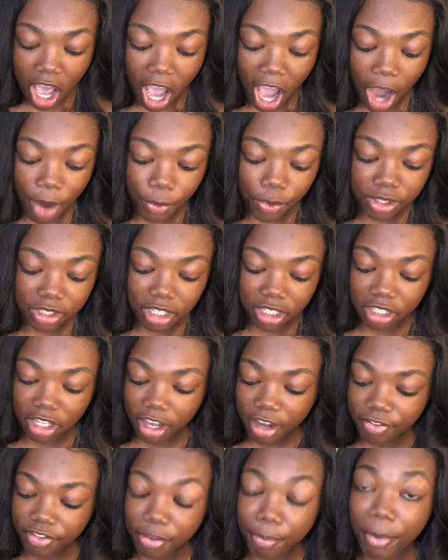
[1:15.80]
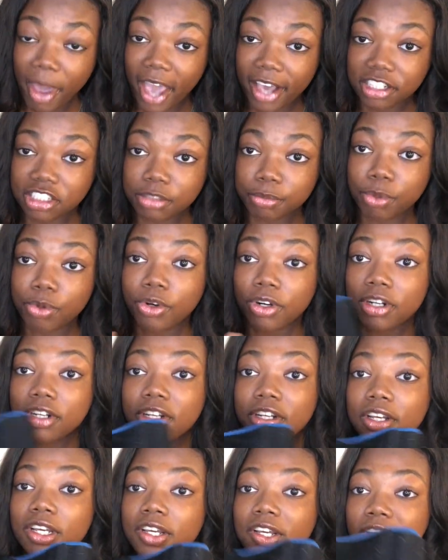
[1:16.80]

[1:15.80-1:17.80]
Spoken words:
I really love the back support.